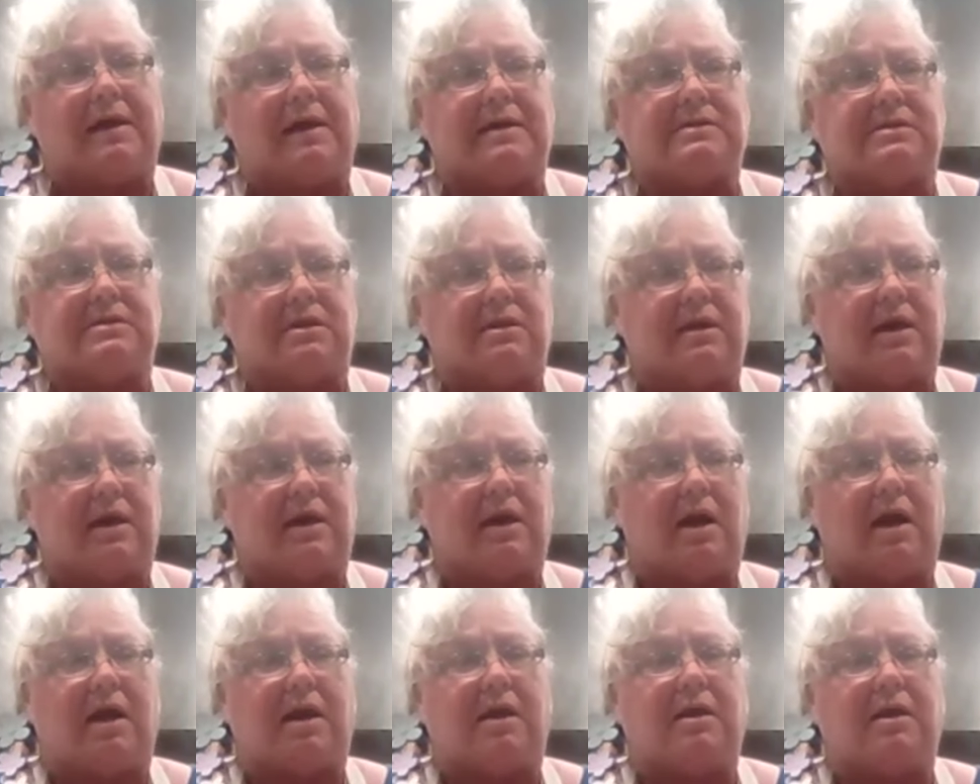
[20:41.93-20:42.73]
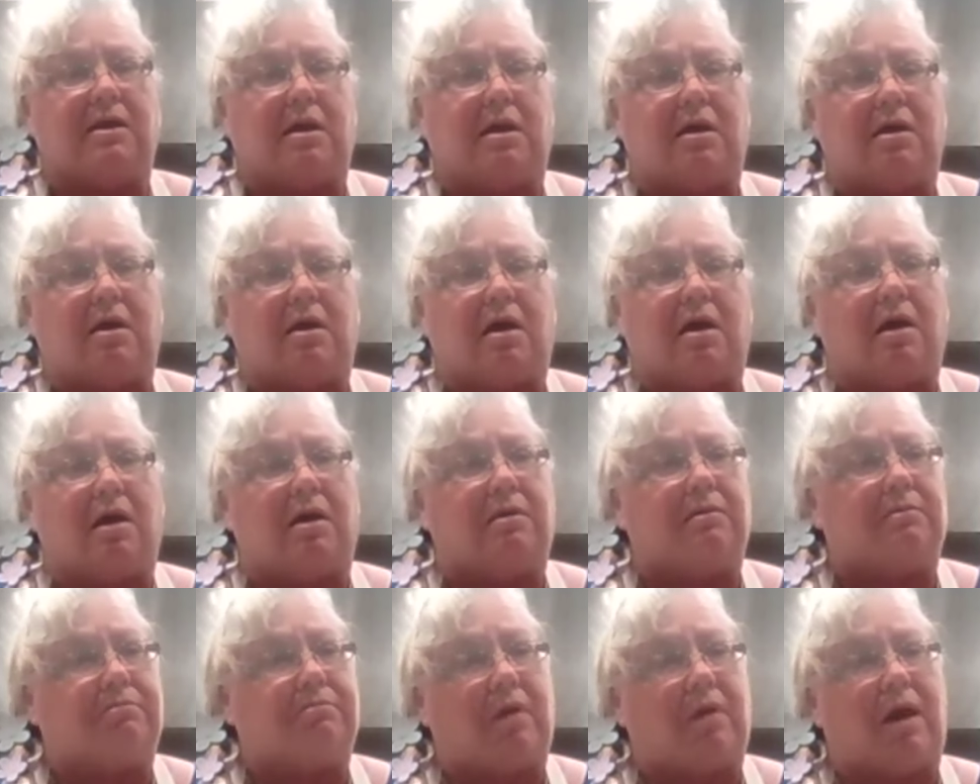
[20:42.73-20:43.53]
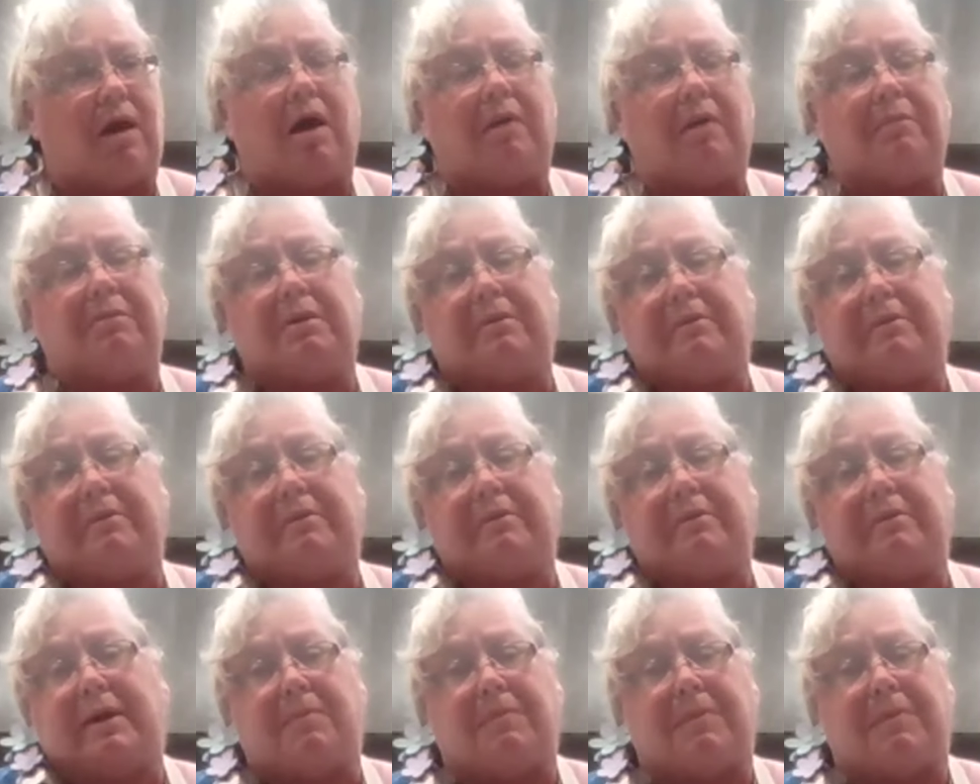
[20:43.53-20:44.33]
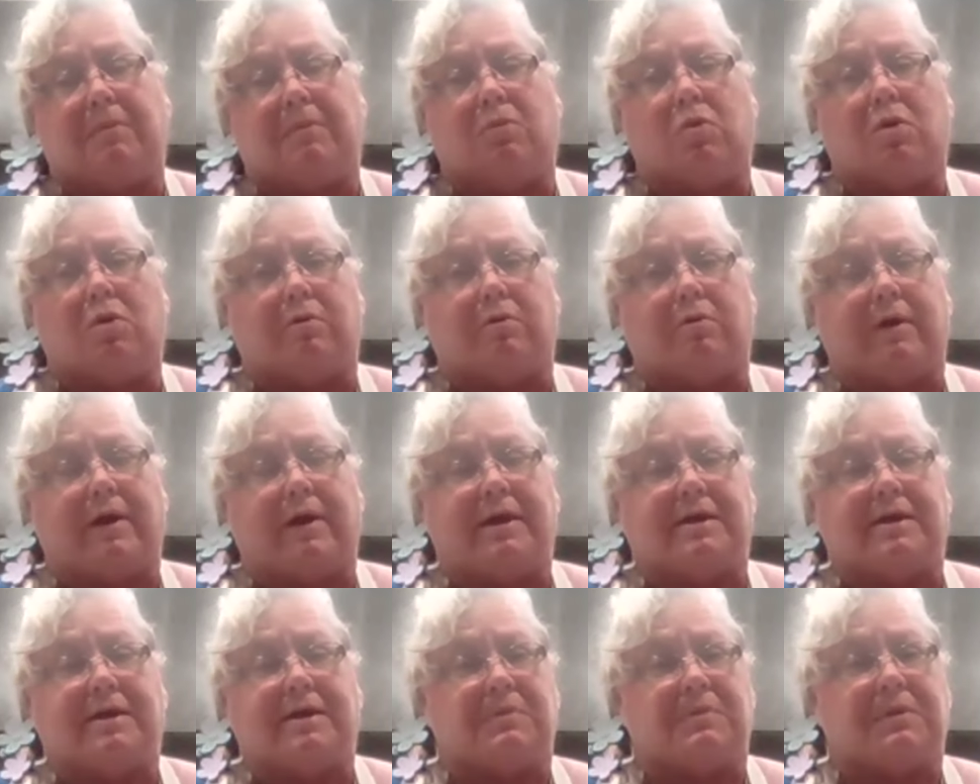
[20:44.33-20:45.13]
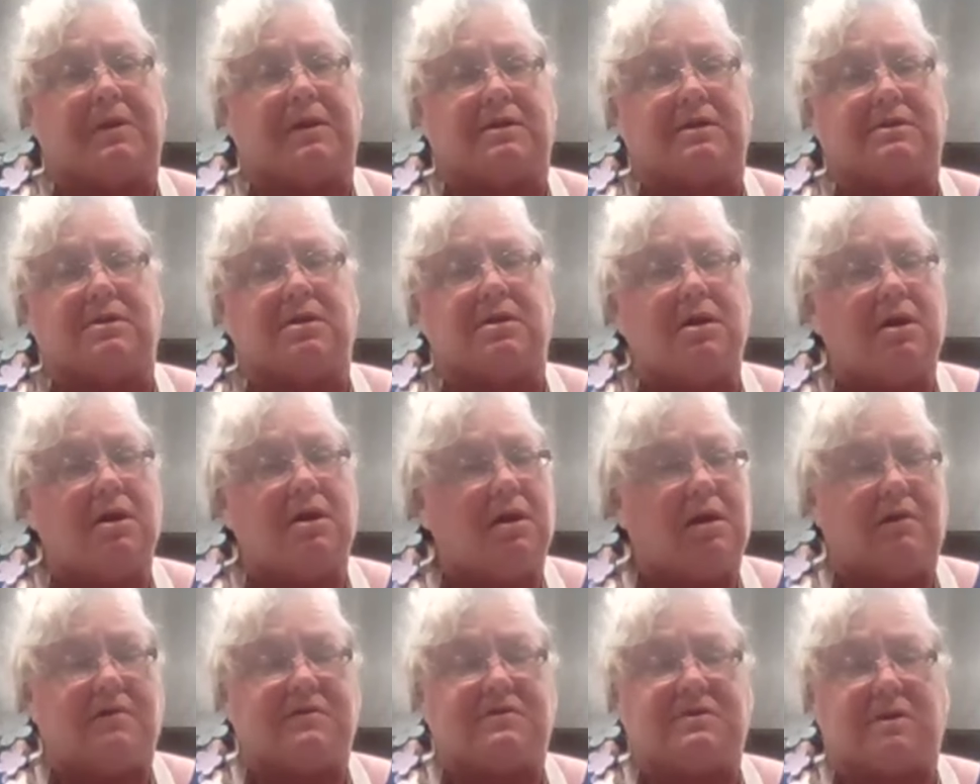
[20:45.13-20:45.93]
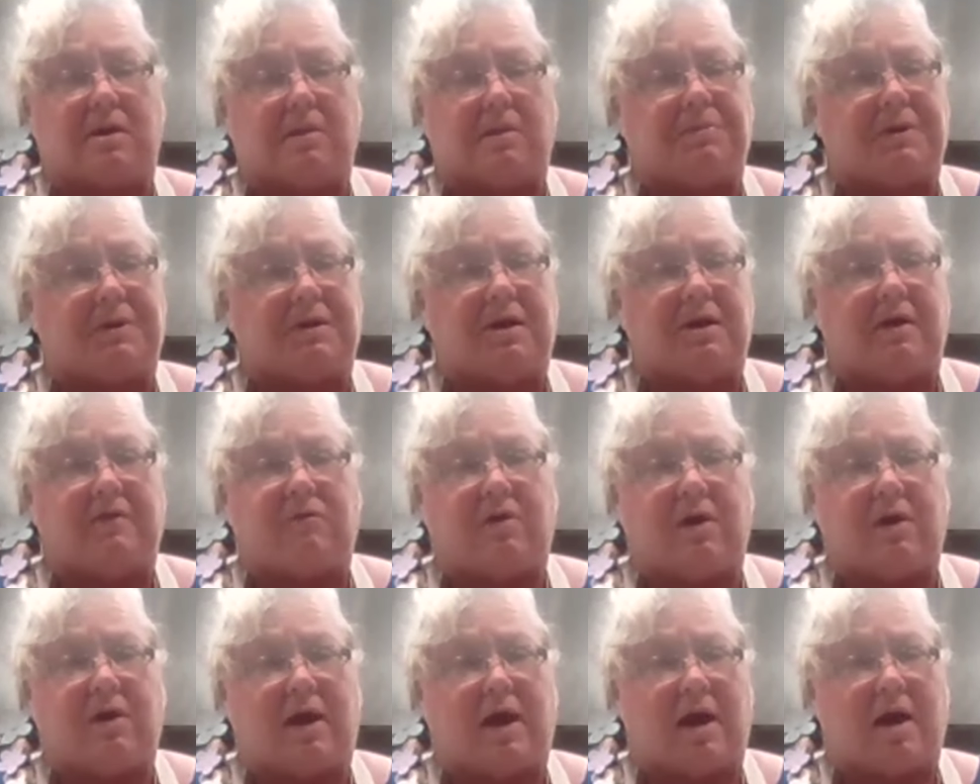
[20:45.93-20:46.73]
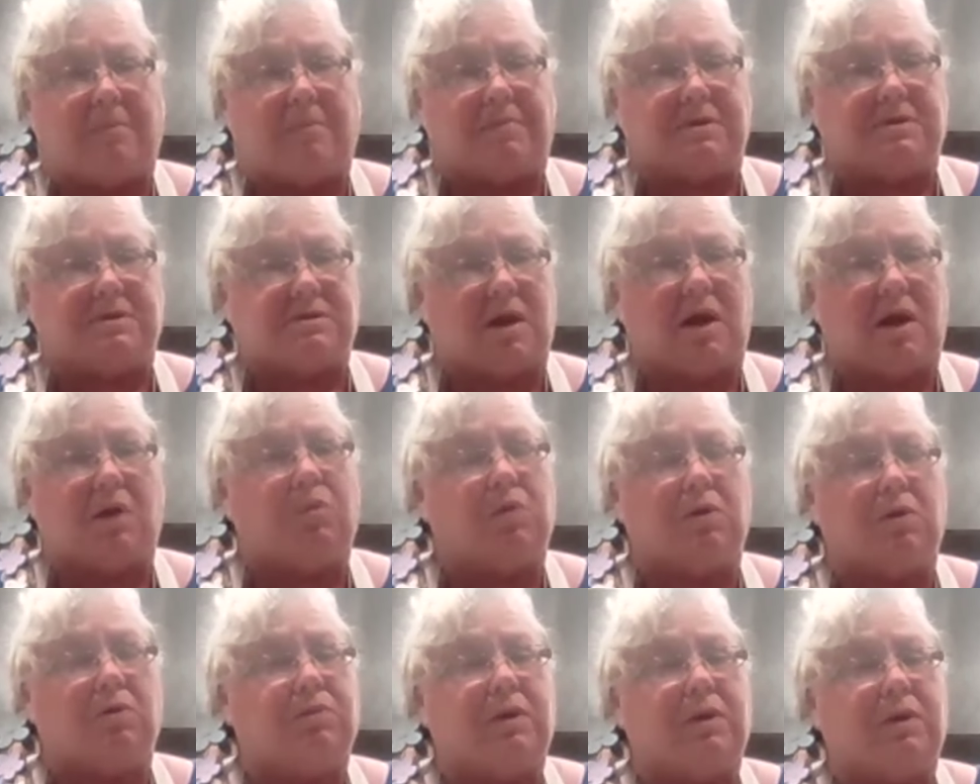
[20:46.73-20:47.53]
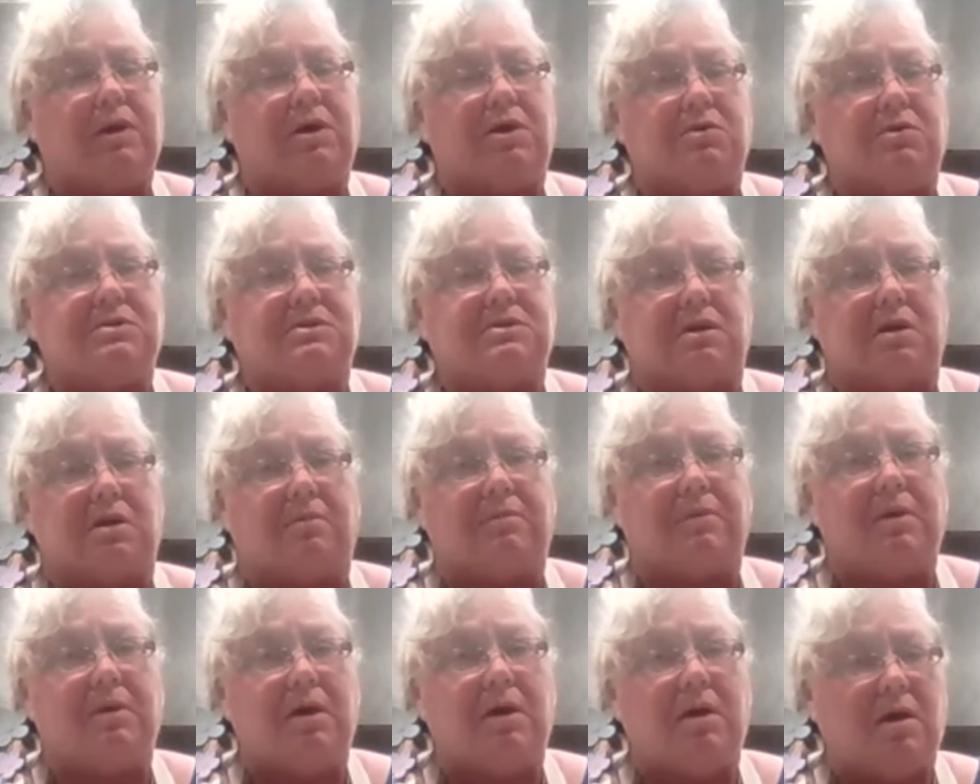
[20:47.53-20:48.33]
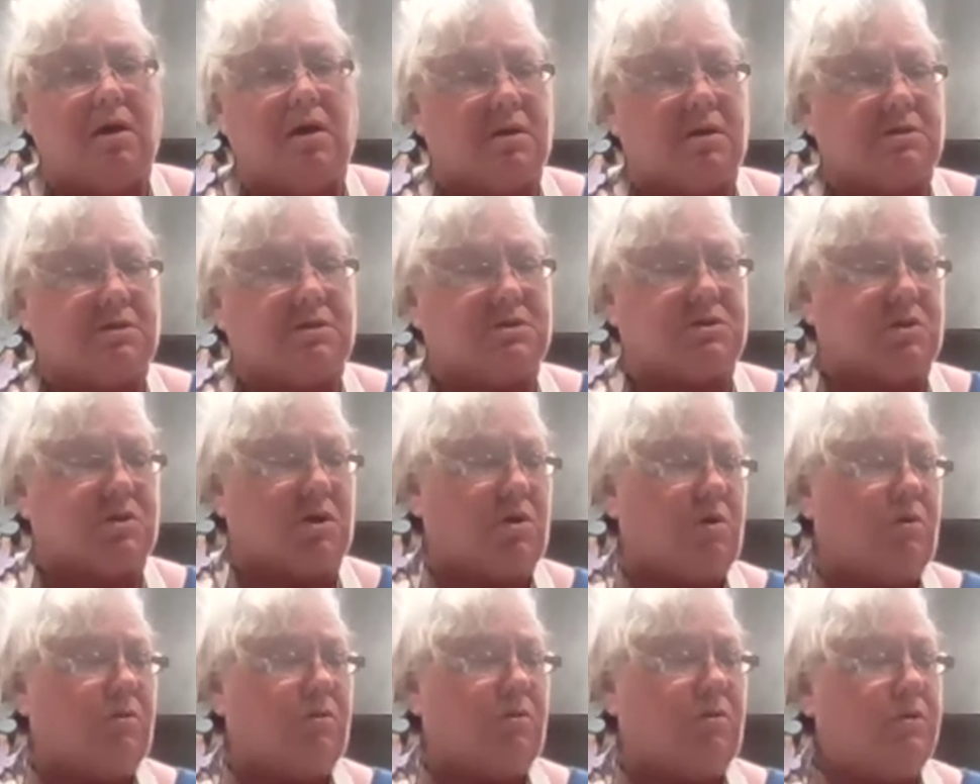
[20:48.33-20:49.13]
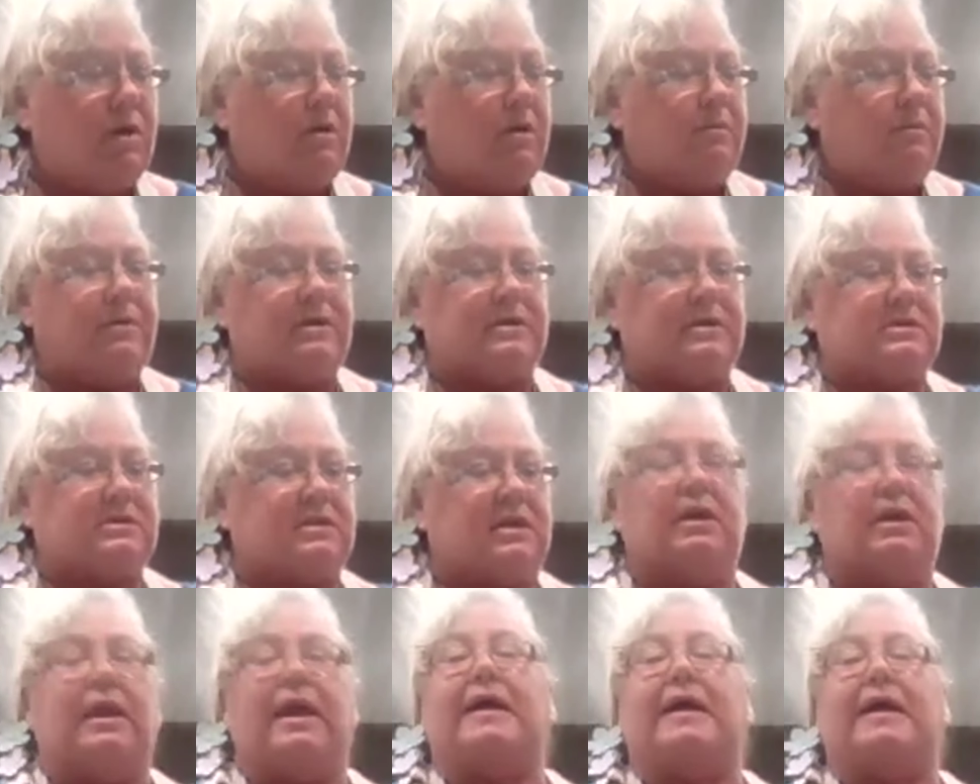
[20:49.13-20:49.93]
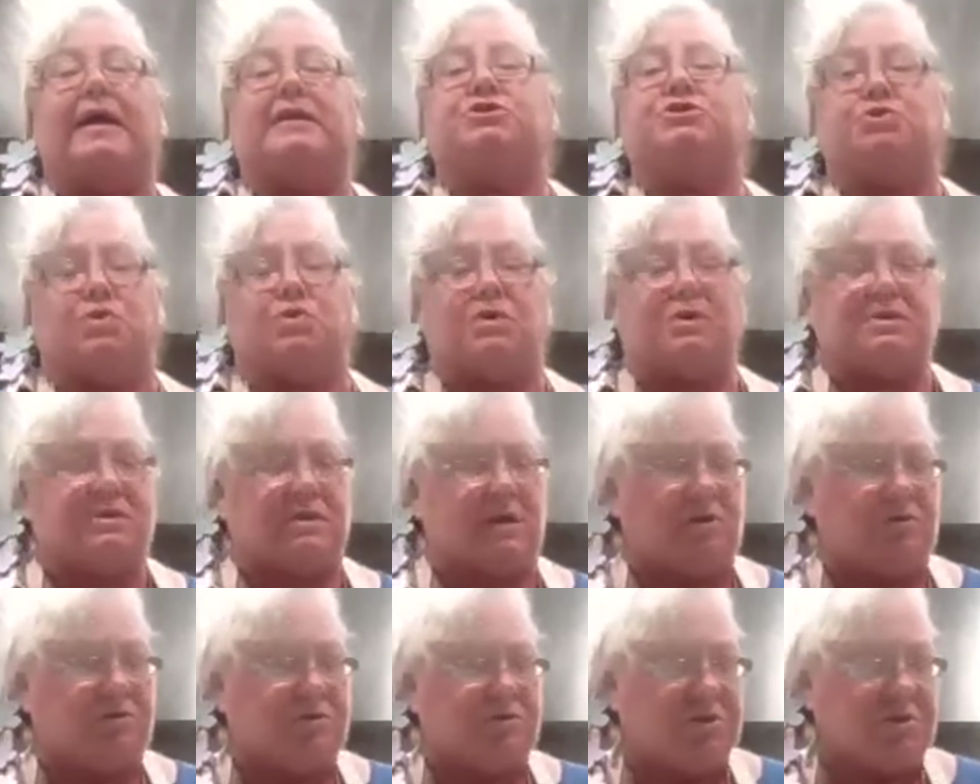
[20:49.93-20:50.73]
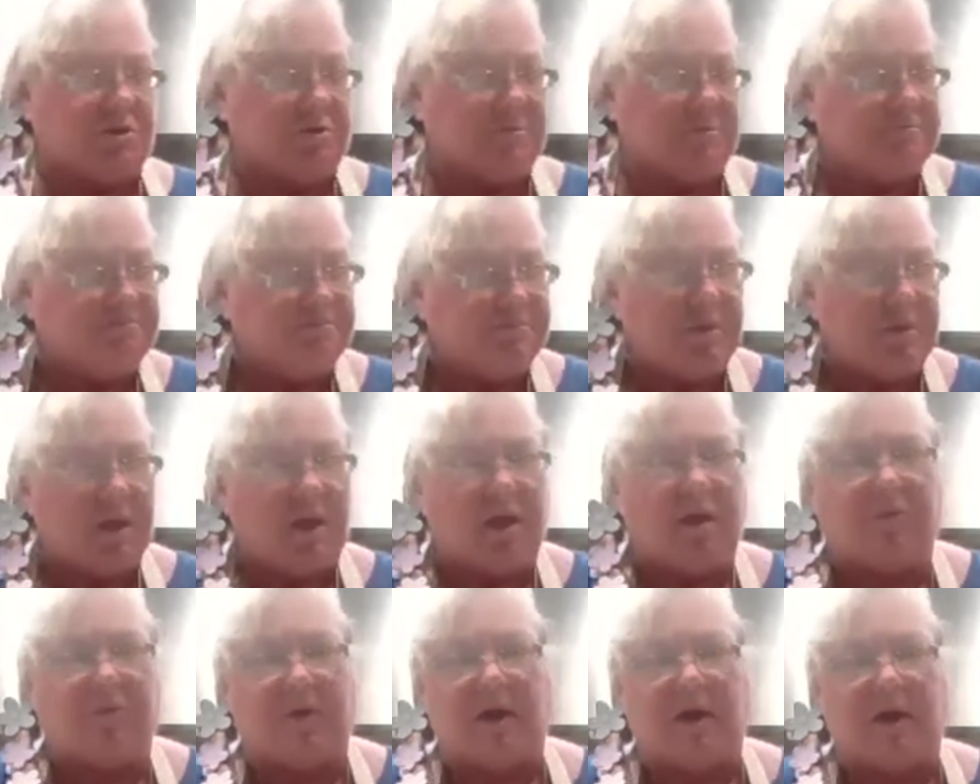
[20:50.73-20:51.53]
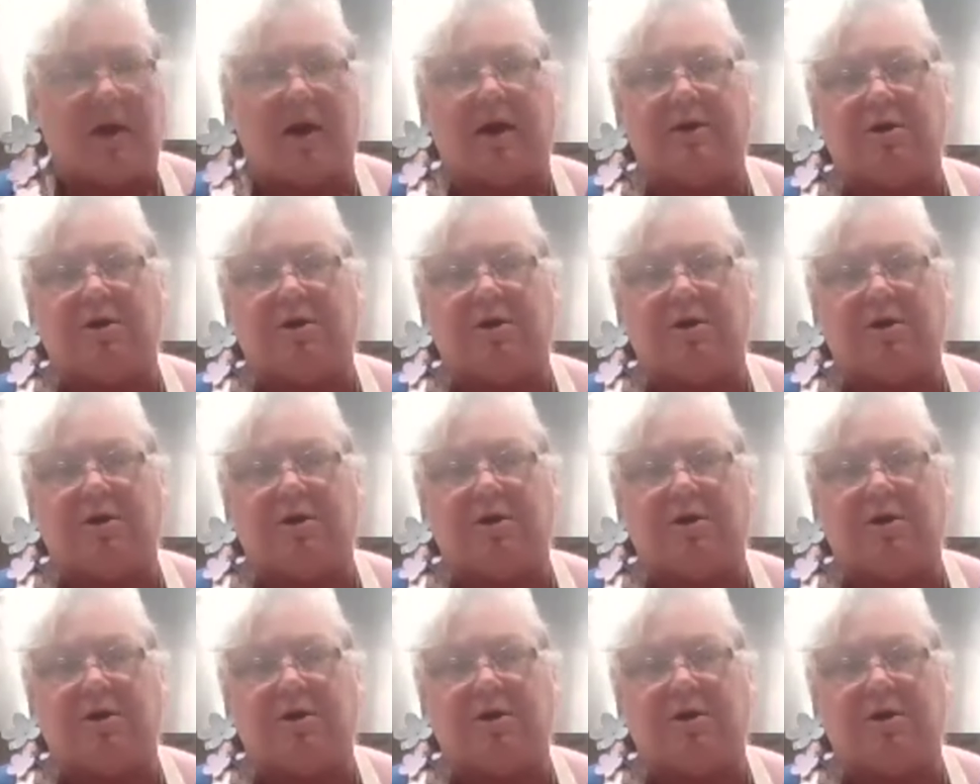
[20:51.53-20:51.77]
So we didn't have taught me a lesson that I, I I'm going to be keeping more rings because if something ever happens, I will reuse them. So, so